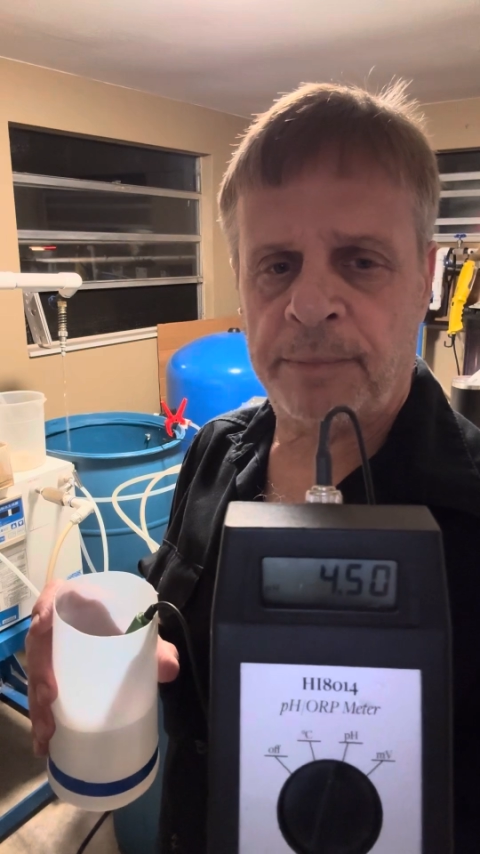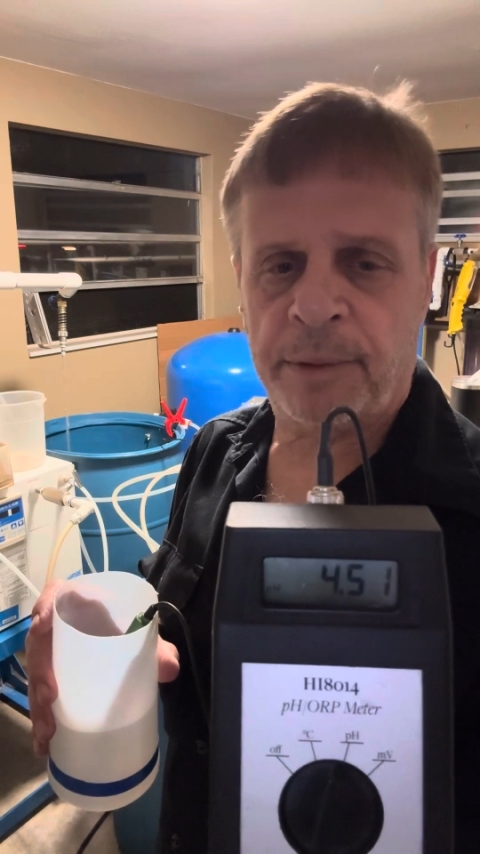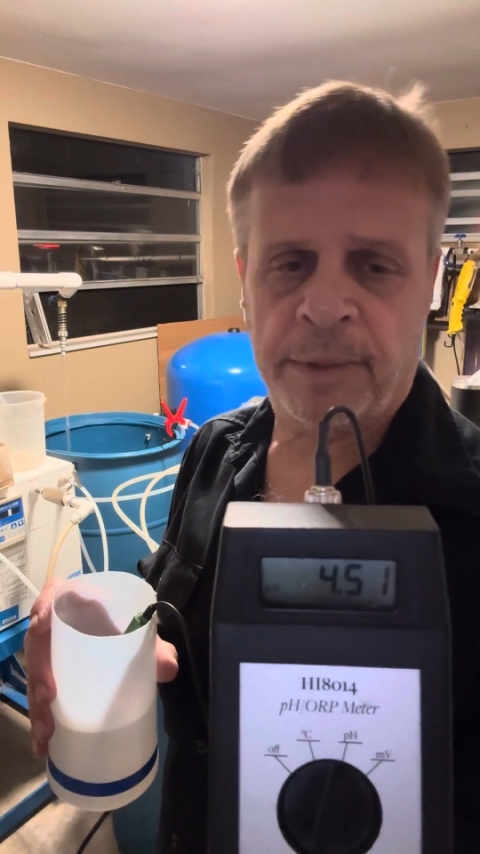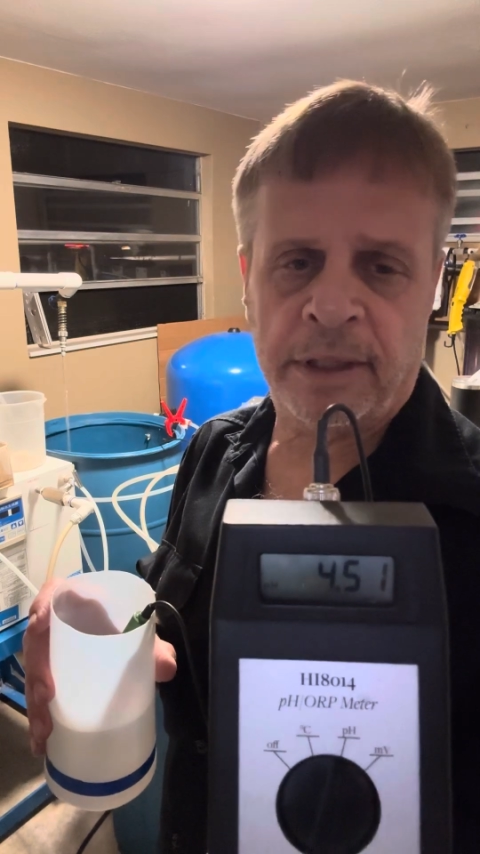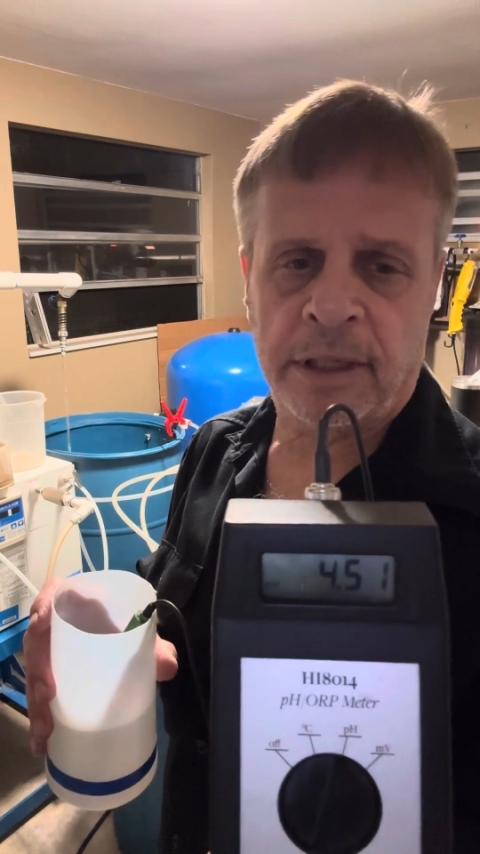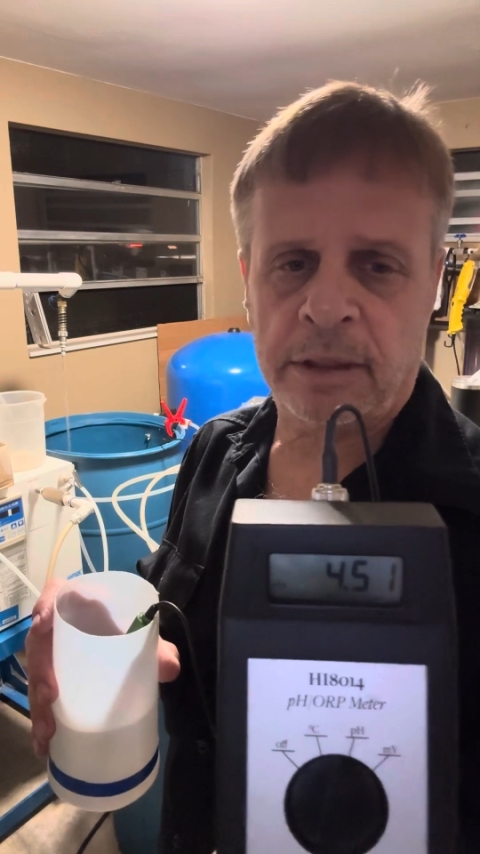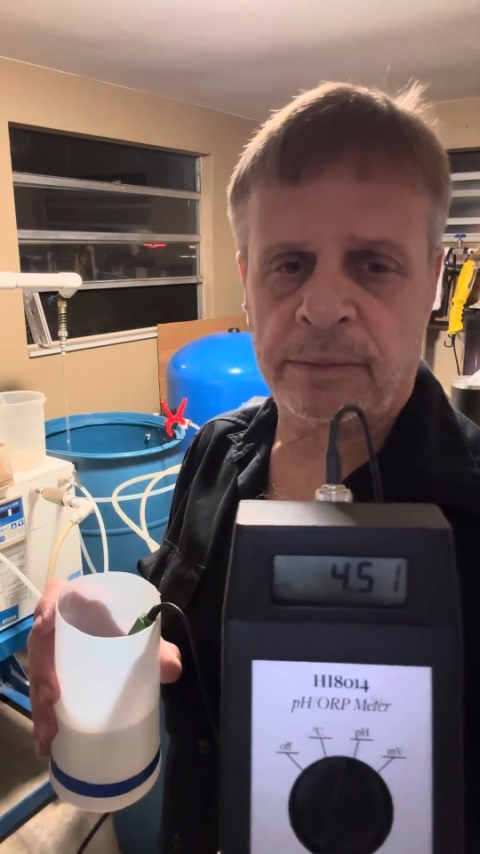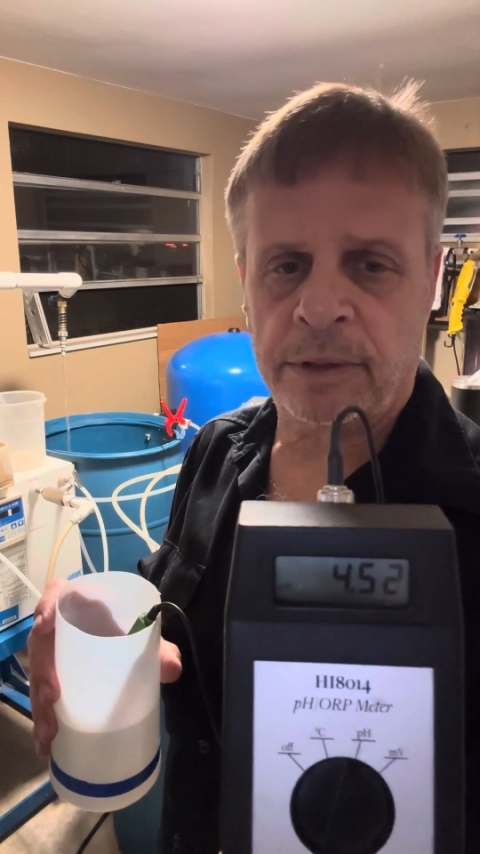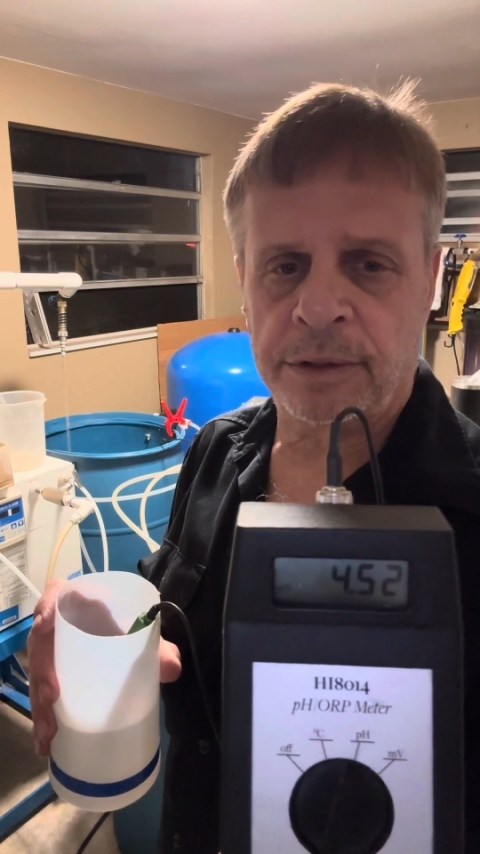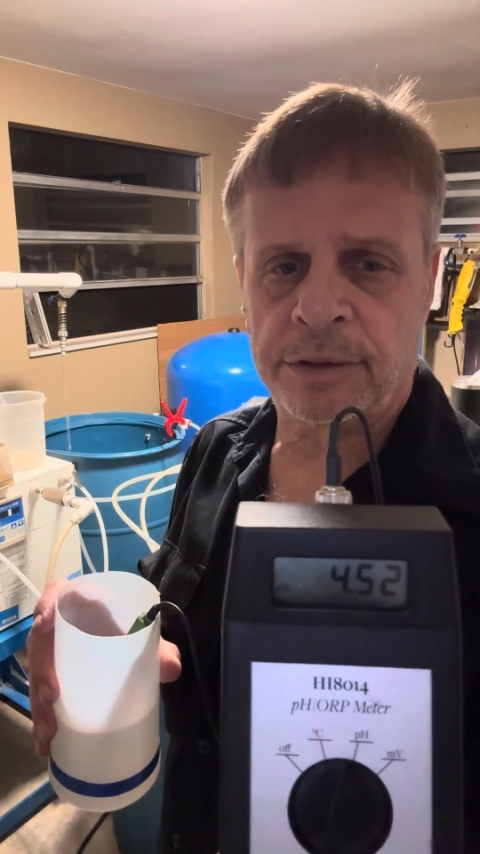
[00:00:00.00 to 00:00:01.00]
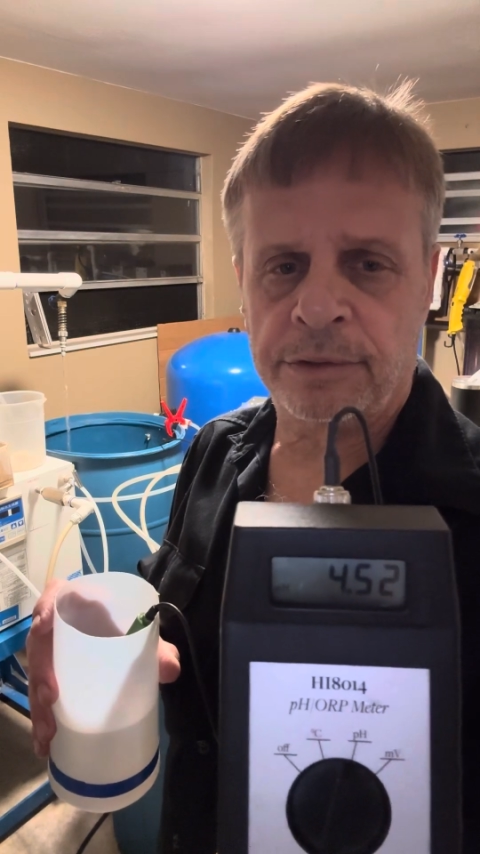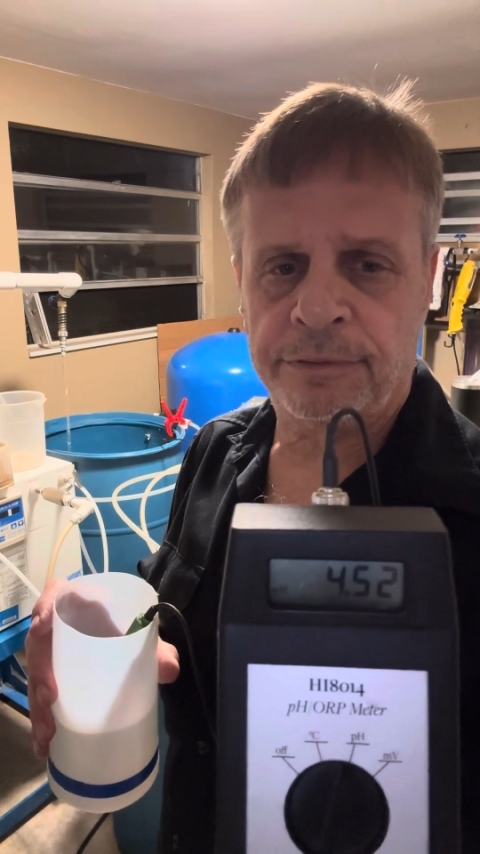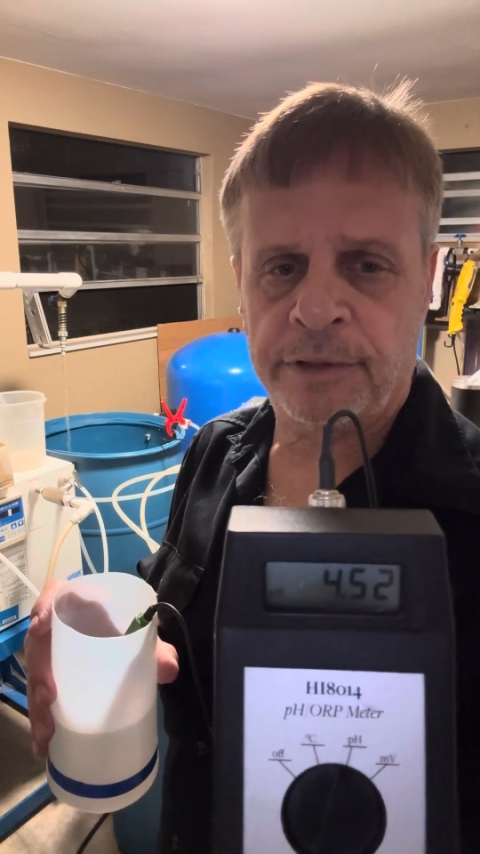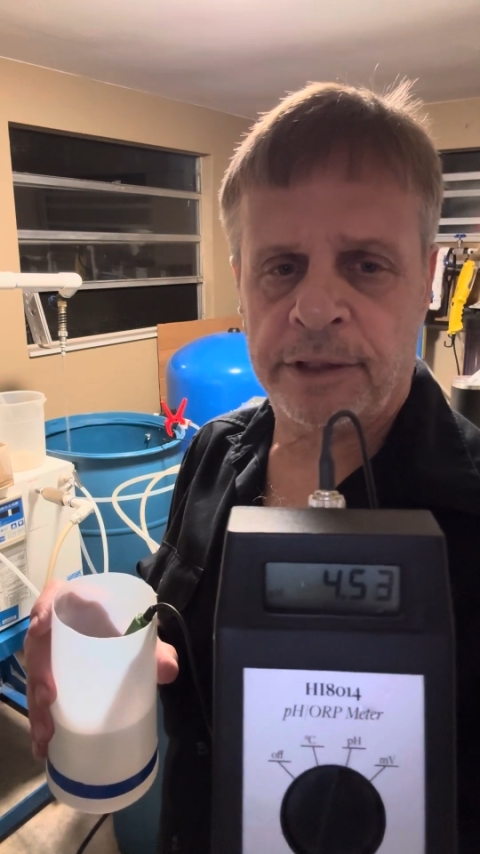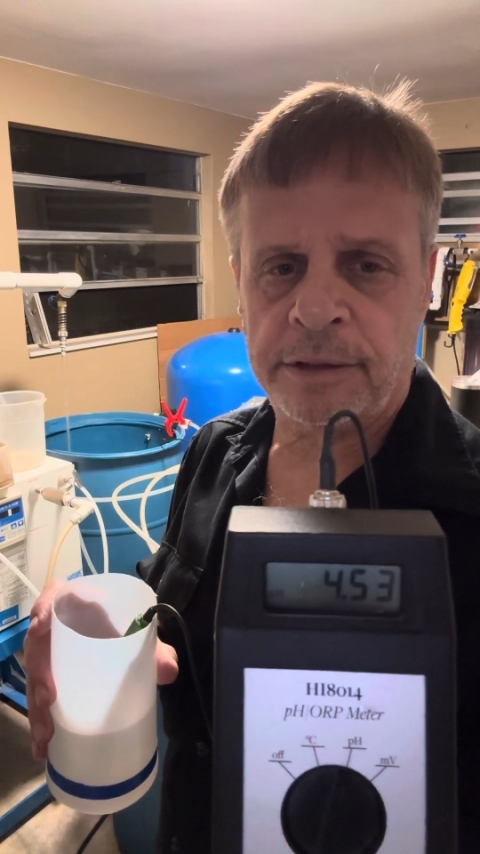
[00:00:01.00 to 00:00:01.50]
I might got it running too
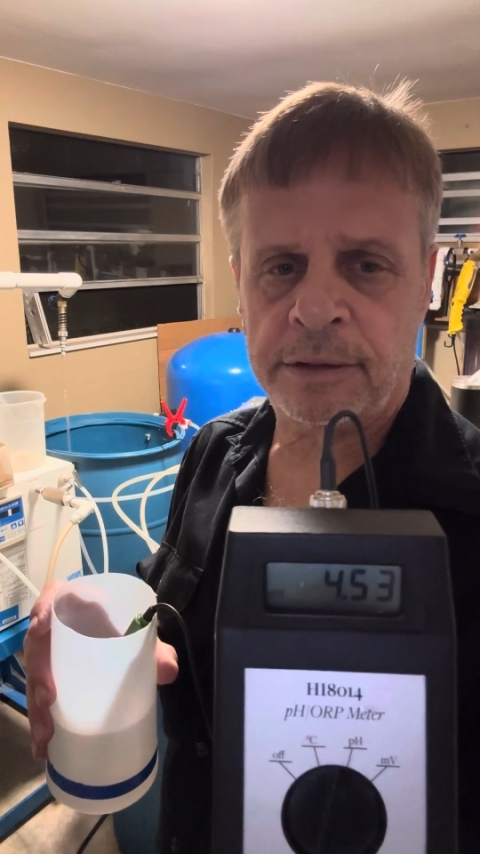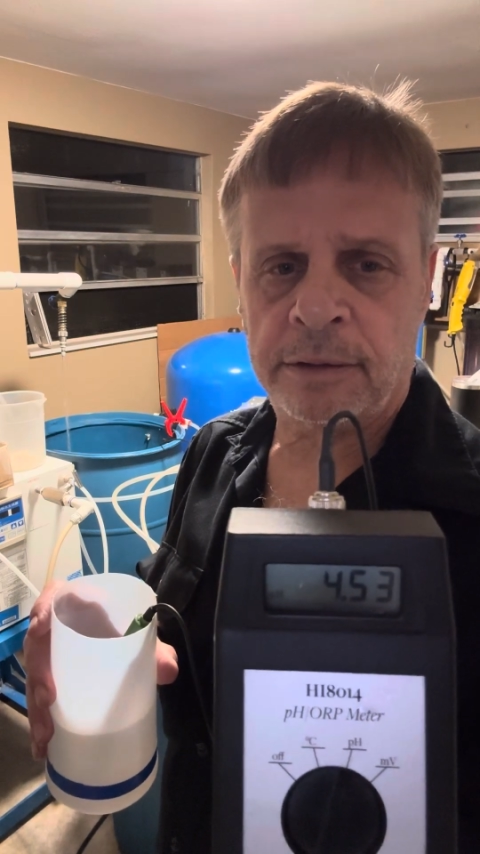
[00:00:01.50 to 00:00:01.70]
fast.